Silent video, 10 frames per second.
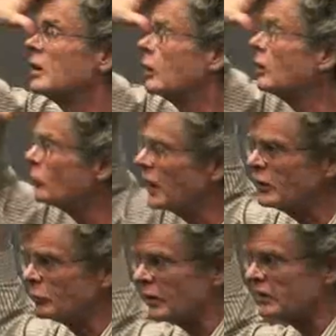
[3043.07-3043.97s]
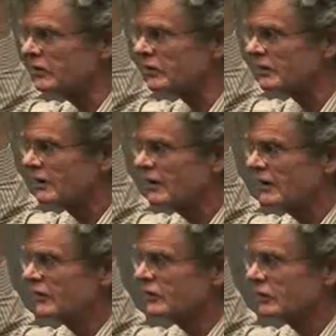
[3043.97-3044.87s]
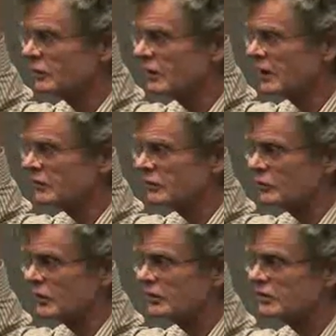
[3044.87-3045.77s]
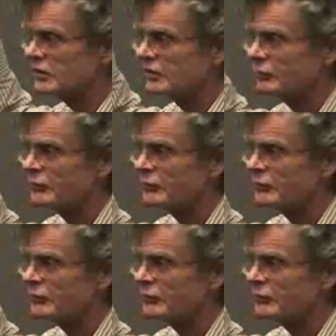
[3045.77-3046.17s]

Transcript: and on a random basis that's going to account for the rest.